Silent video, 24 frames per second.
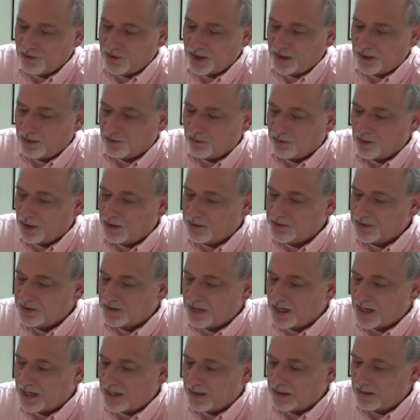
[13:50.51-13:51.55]
then it runs
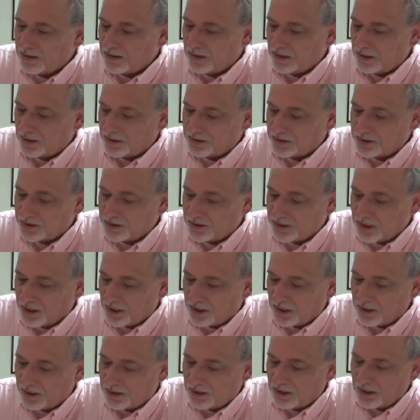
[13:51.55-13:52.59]
that, and then it's
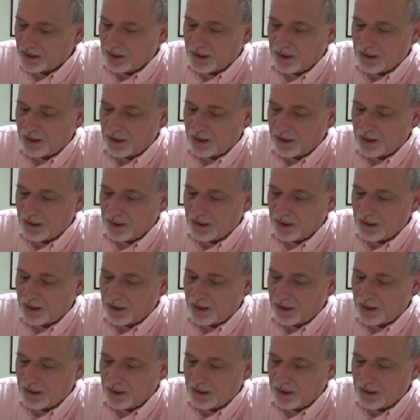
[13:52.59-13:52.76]
done.